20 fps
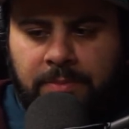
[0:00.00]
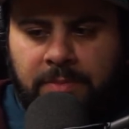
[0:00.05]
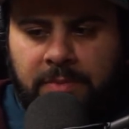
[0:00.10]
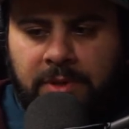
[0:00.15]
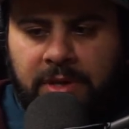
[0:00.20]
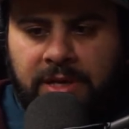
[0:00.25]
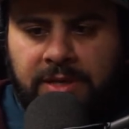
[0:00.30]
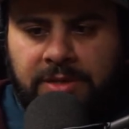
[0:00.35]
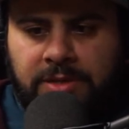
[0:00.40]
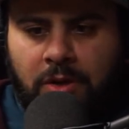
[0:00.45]

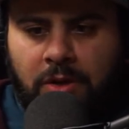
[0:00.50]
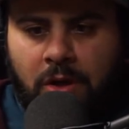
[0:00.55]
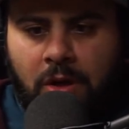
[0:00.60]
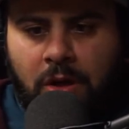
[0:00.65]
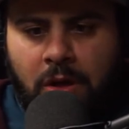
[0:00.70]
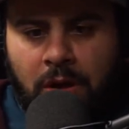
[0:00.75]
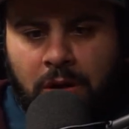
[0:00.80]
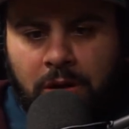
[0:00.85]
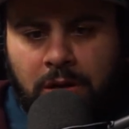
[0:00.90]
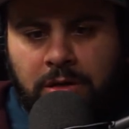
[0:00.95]
it's
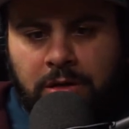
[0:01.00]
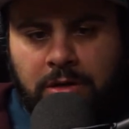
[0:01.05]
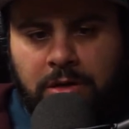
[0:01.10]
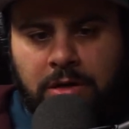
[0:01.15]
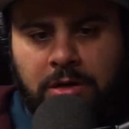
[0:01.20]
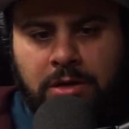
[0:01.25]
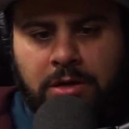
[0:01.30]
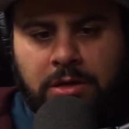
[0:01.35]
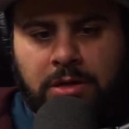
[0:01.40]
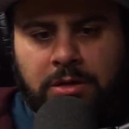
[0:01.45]

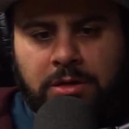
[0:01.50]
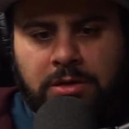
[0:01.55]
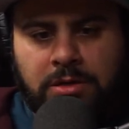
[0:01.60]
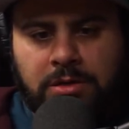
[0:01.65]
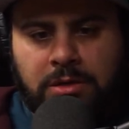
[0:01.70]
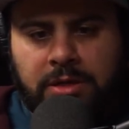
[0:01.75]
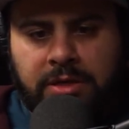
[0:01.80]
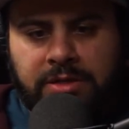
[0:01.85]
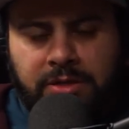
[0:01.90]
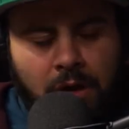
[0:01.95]
harder
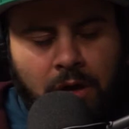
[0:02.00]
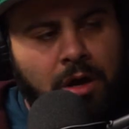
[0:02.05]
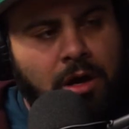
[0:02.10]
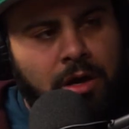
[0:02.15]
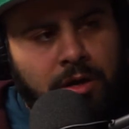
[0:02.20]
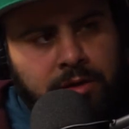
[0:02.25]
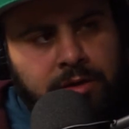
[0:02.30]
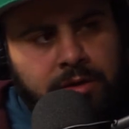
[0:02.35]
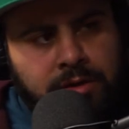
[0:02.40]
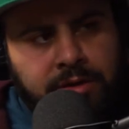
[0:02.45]
it's
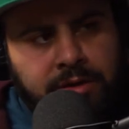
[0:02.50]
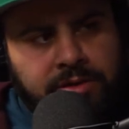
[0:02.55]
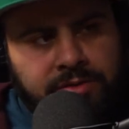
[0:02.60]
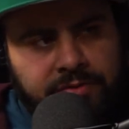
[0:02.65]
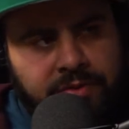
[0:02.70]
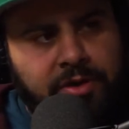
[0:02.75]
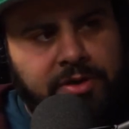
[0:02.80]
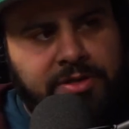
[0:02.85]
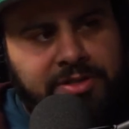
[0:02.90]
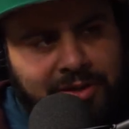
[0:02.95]
hard. It's
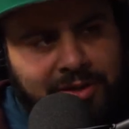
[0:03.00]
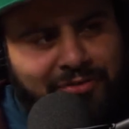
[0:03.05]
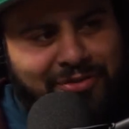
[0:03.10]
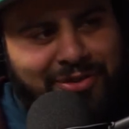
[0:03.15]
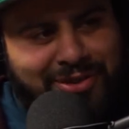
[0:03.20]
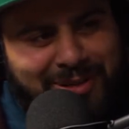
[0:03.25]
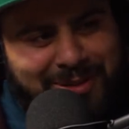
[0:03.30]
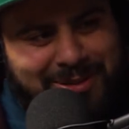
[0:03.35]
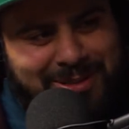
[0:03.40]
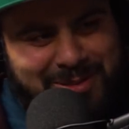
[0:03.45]
very
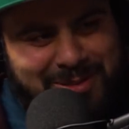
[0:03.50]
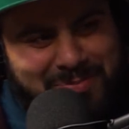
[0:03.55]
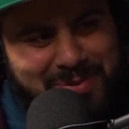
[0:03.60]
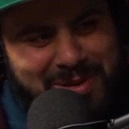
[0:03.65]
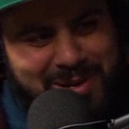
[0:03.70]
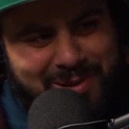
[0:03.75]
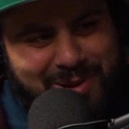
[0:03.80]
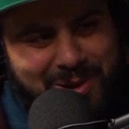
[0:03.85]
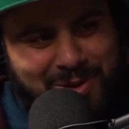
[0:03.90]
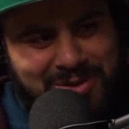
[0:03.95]
difficult to be
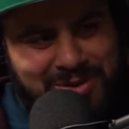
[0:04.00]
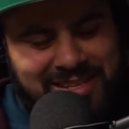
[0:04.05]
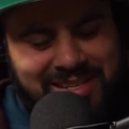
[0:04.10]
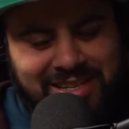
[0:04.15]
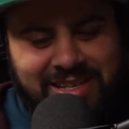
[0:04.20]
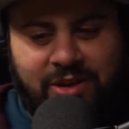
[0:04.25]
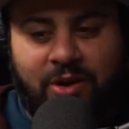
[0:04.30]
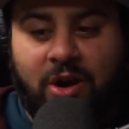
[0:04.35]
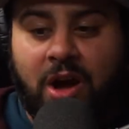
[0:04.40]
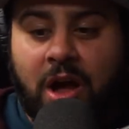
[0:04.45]
your own
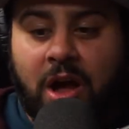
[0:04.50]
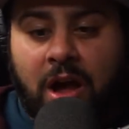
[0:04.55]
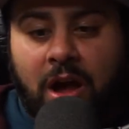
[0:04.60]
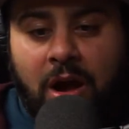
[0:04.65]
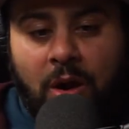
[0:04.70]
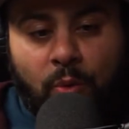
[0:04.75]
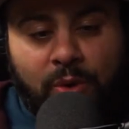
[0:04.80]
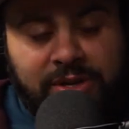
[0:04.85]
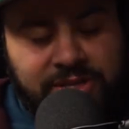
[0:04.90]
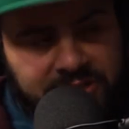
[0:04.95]
CEO.
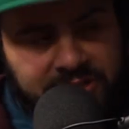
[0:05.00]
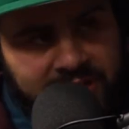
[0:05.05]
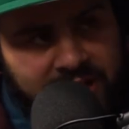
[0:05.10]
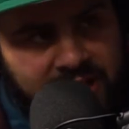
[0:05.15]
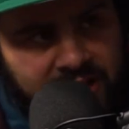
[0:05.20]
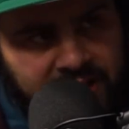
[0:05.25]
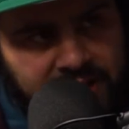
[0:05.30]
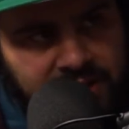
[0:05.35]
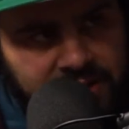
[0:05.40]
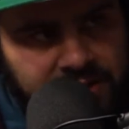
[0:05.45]
We just had
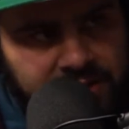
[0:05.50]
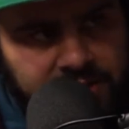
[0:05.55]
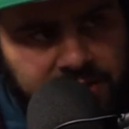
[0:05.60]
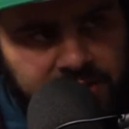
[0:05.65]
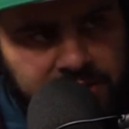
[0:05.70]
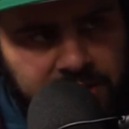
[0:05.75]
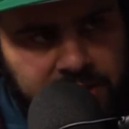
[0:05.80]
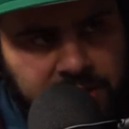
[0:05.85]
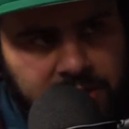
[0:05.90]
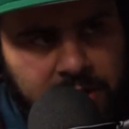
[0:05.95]
a kid this
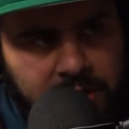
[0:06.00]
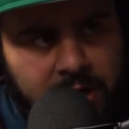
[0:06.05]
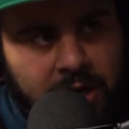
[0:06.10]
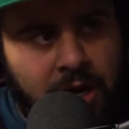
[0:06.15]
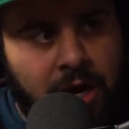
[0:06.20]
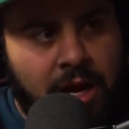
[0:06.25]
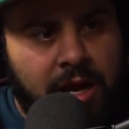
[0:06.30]
year.